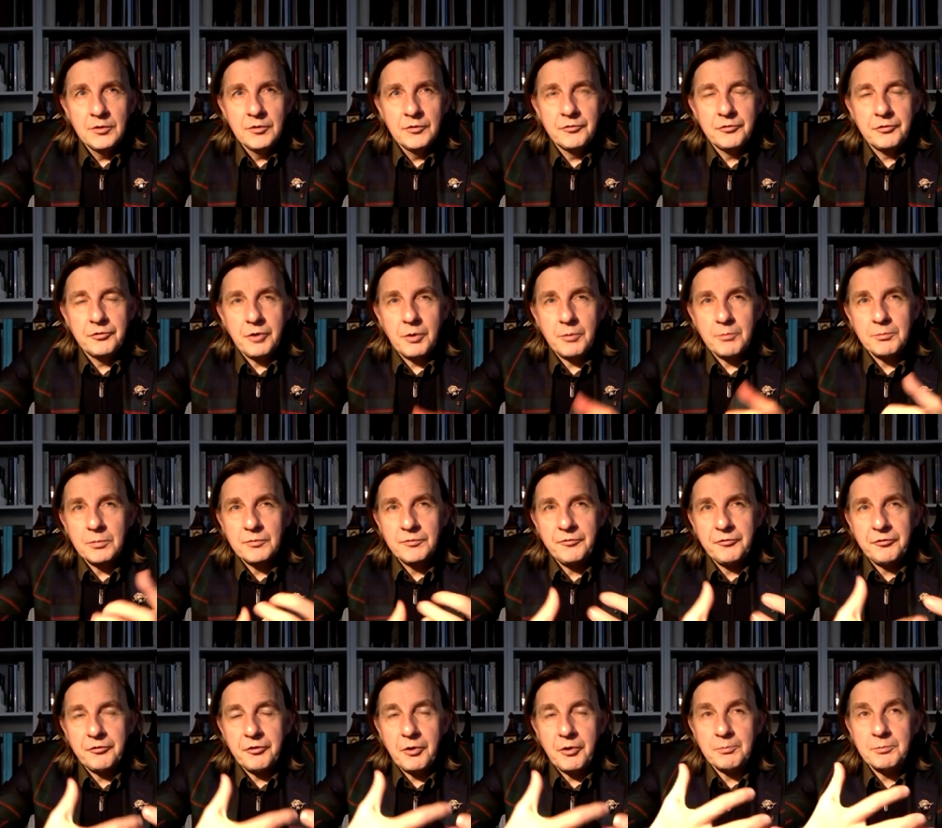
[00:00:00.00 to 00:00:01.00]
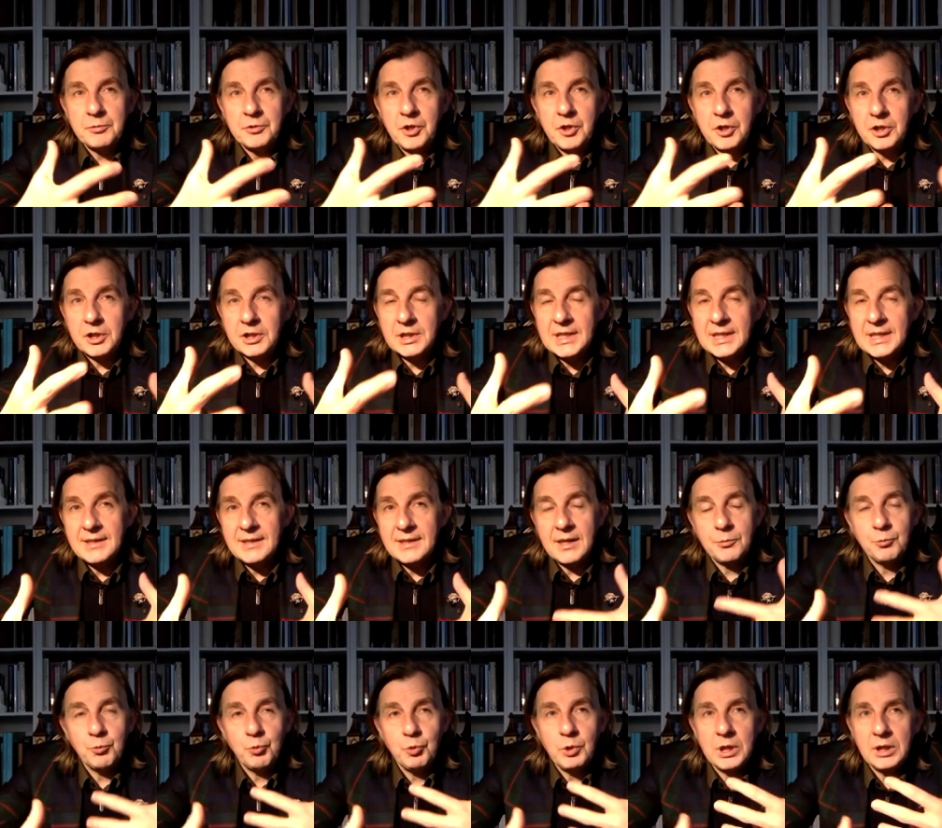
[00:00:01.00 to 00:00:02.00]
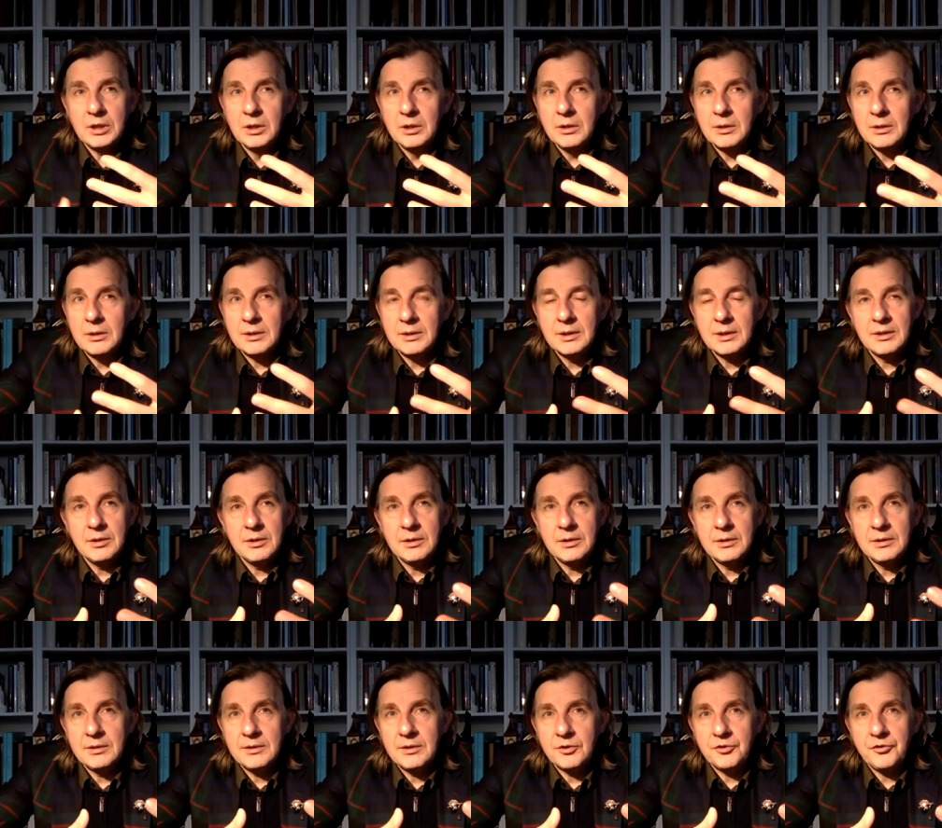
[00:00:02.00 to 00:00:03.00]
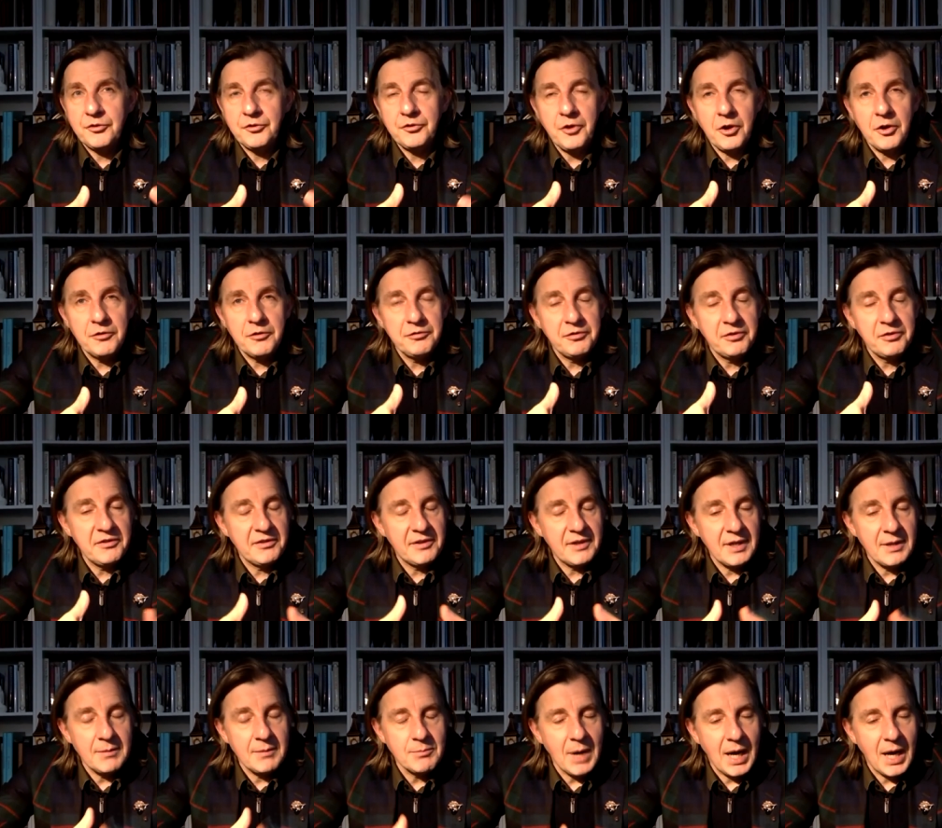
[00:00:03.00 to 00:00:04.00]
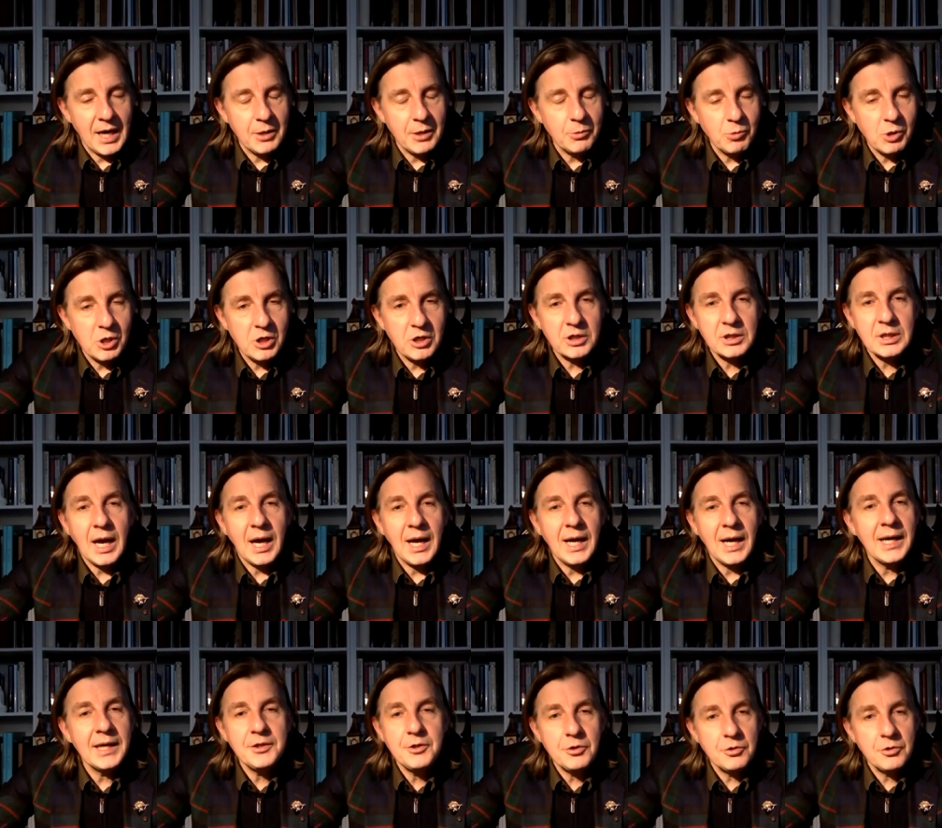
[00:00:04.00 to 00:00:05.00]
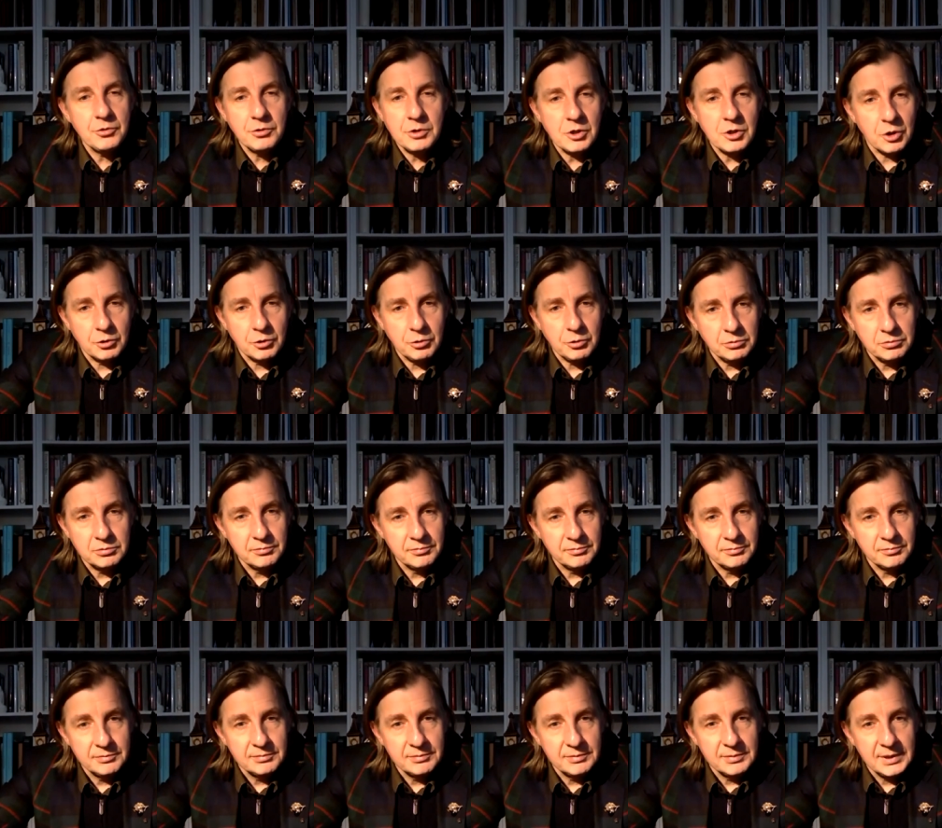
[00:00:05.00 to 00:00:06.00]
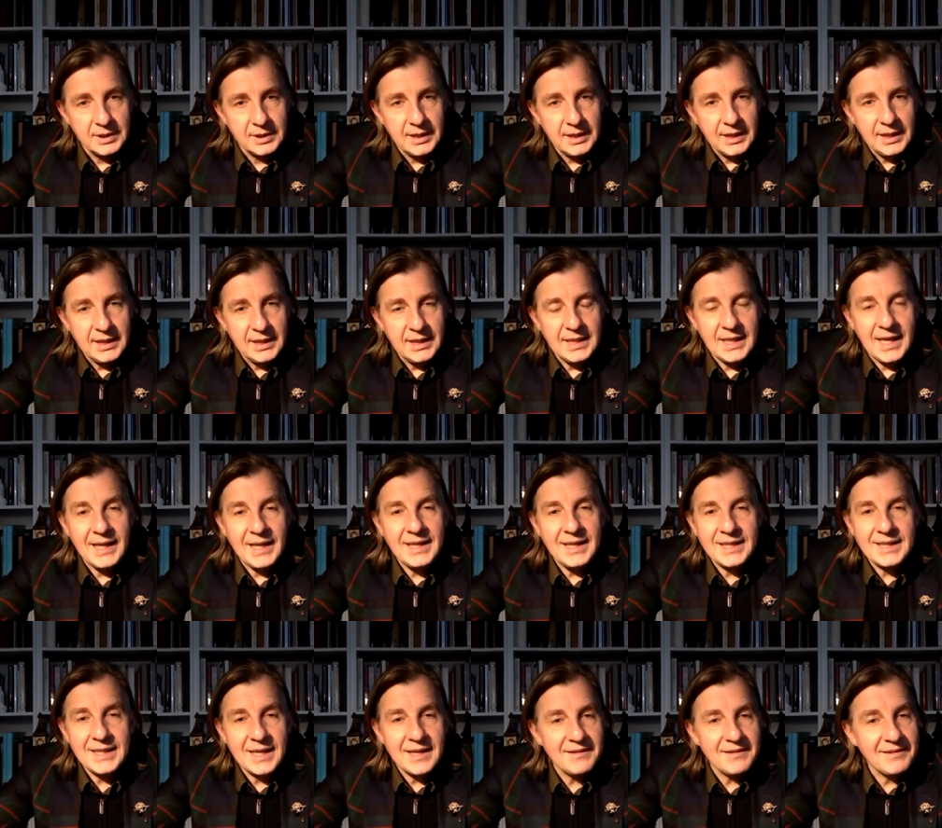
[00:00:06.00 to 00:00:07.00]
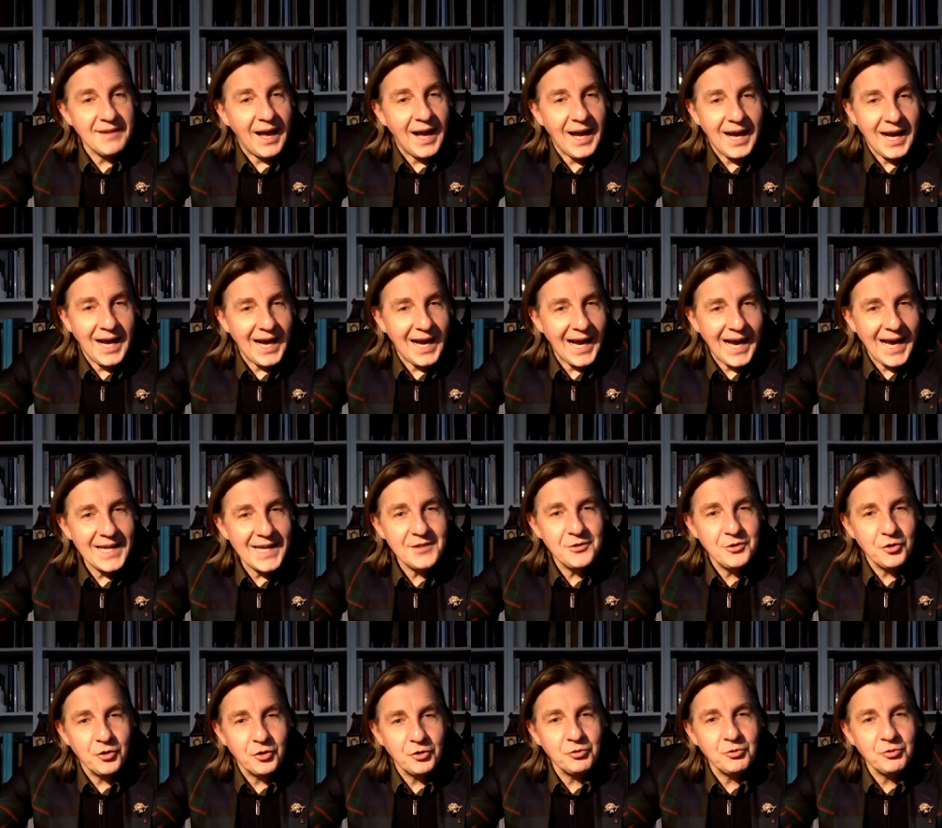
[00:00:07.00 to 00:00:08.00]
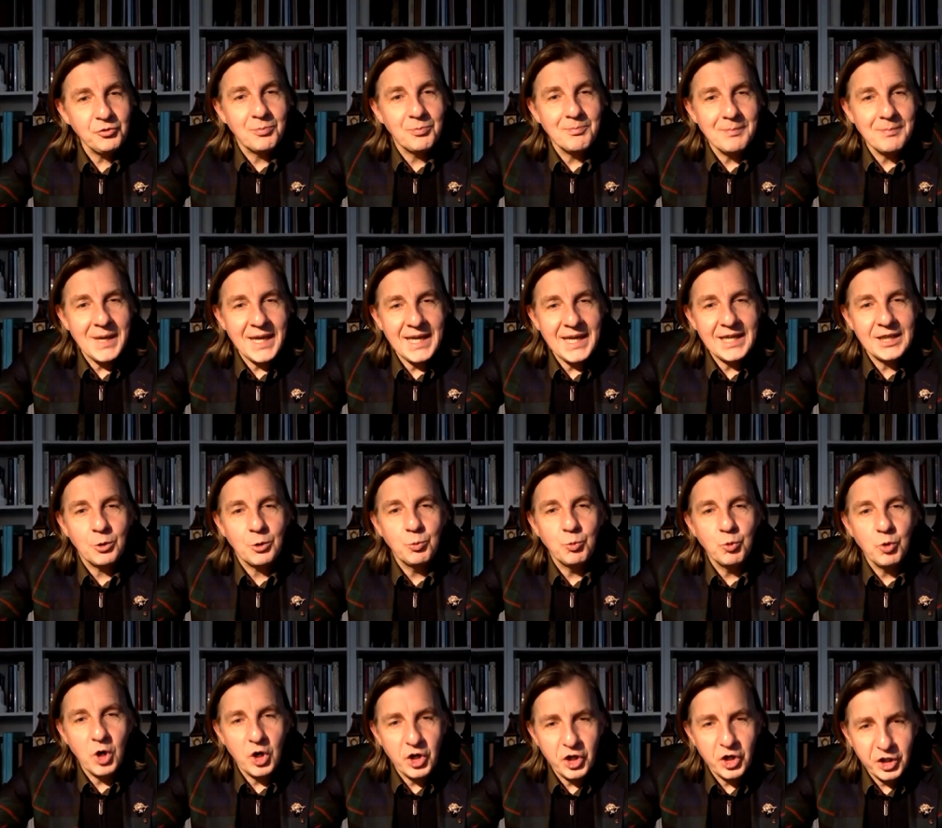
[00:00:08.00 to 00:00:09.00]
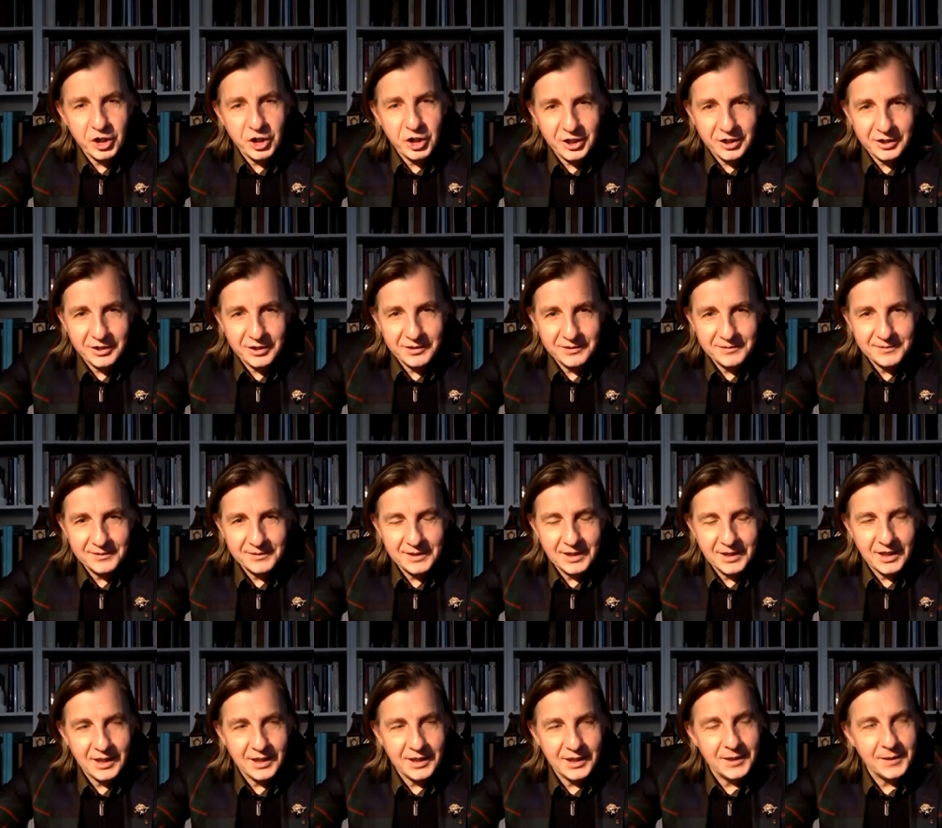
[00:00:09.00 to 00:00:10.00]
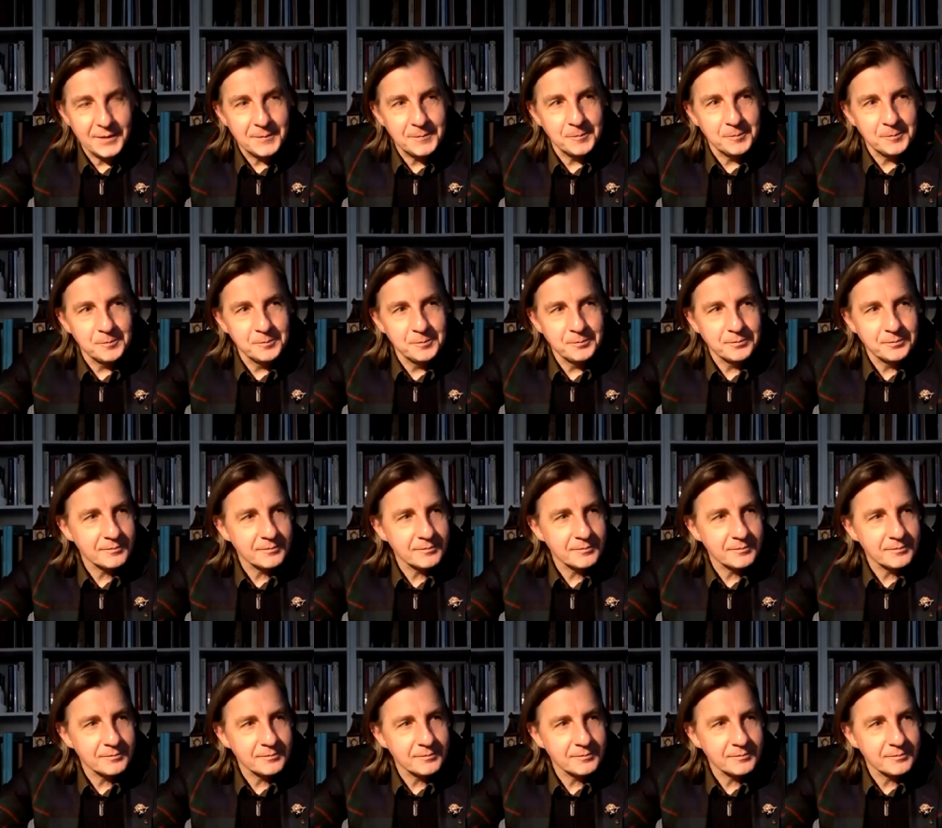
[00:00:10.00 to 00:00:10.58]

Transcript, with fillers: from from Turkey that will surface in my work? I don't know. In any case, I don't make work um,